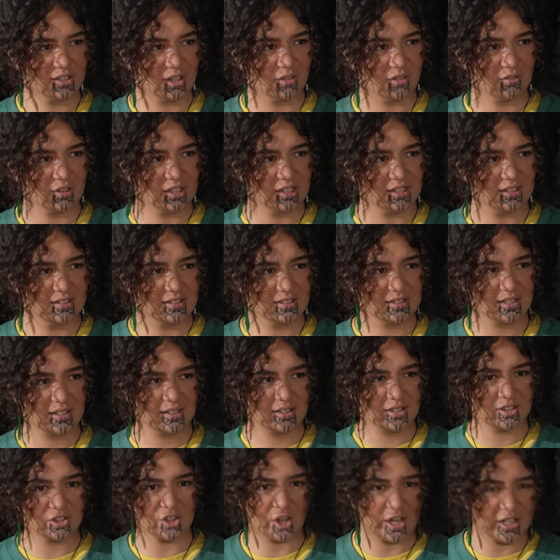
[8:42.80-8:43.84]
of it is.
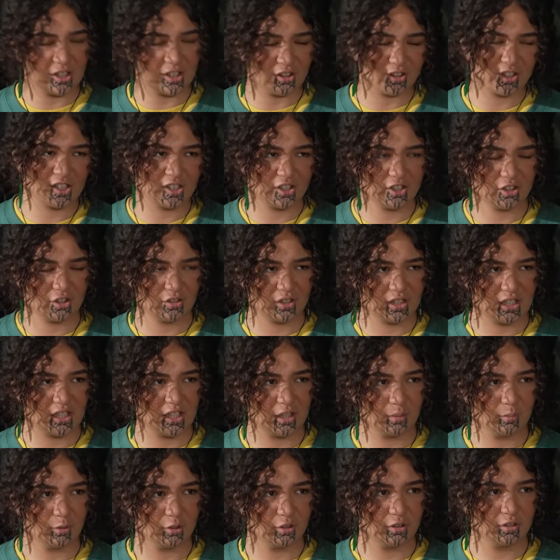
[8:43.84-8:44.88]
So I don't need to do it
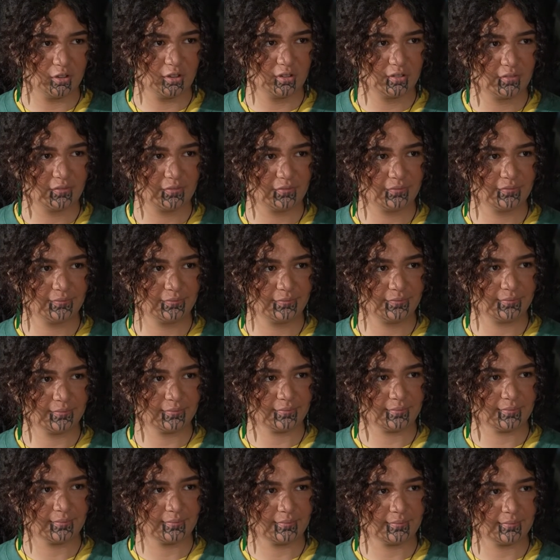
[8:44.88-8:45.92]
anymore. Yeah.
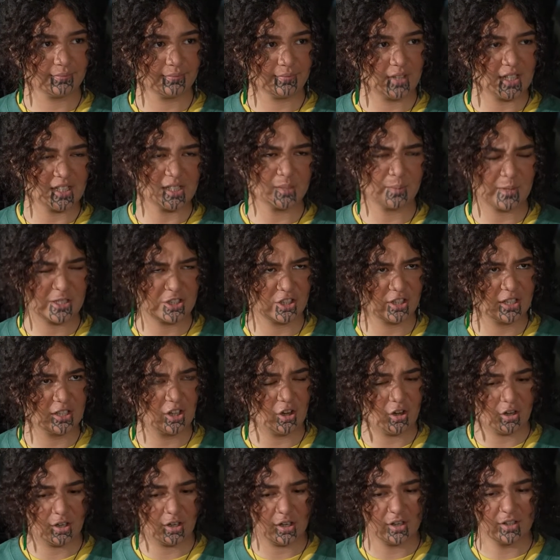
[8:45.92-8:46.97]
Especially
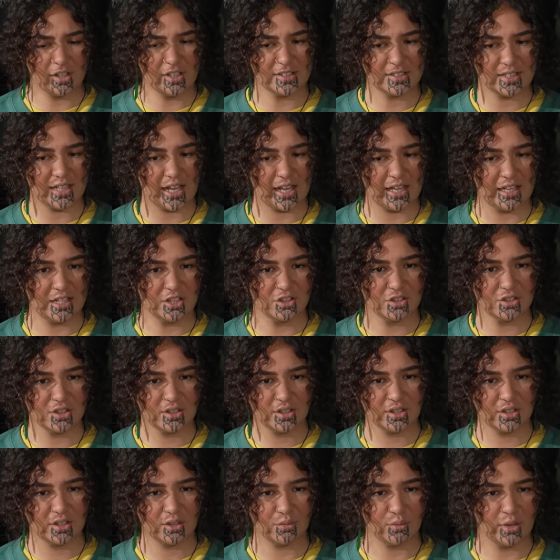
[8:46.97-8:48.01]
not on a stage
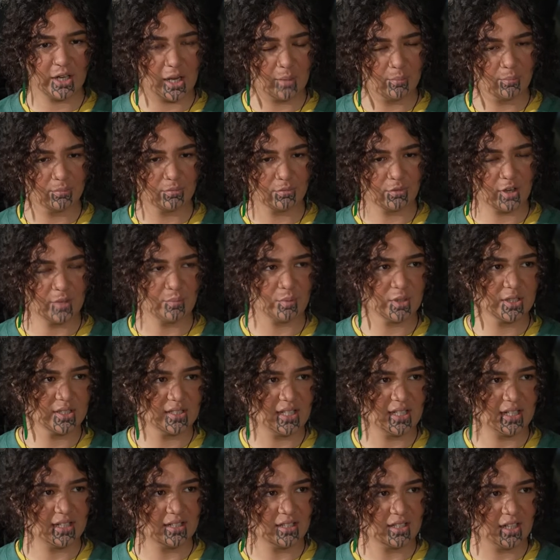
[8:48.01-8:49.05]
when I'm
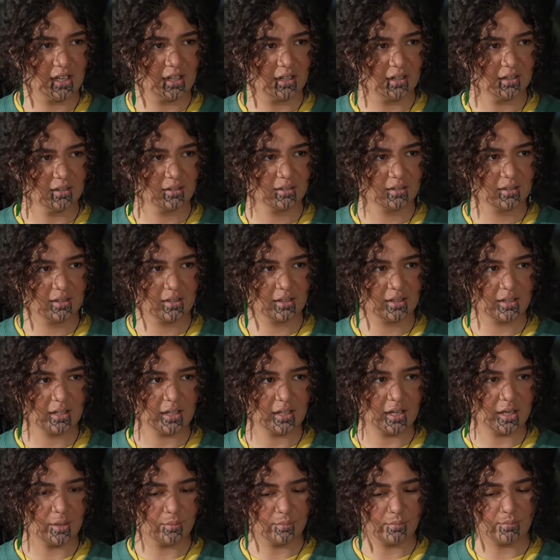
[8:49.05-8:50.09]
representing
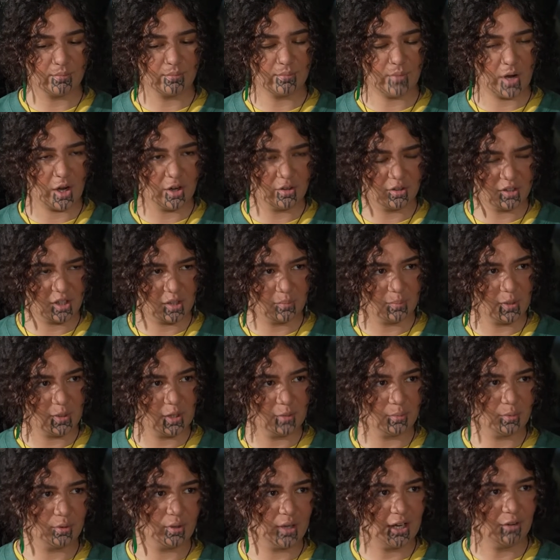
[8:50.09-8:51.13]
Maori
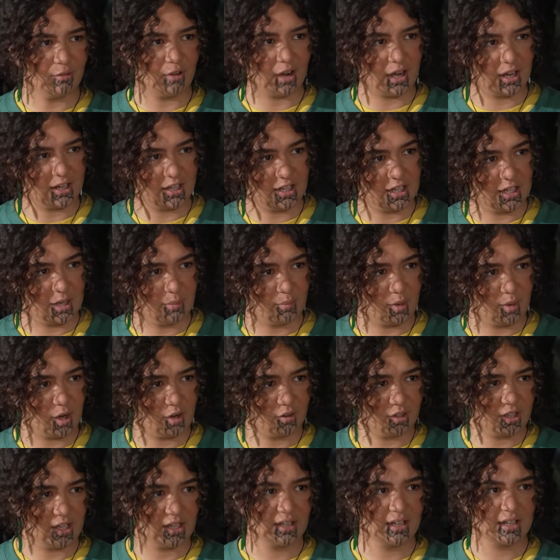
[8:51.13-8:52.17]
people and Wahine
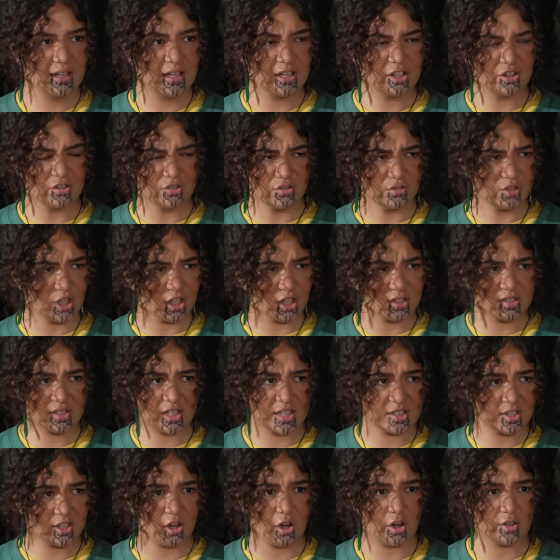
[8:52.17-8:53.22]
Maori, just
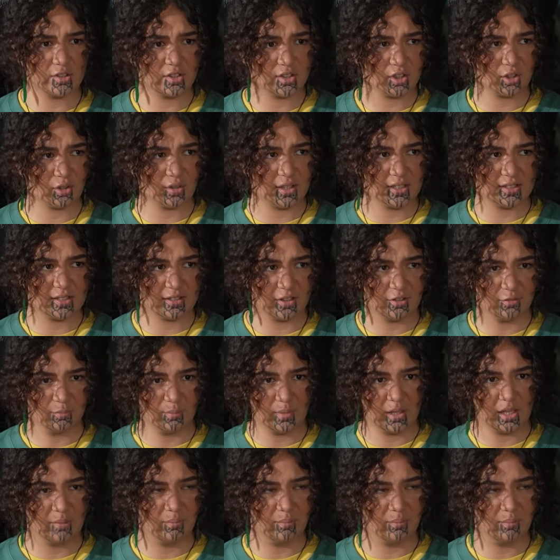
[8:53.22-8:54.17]
as a consequence of me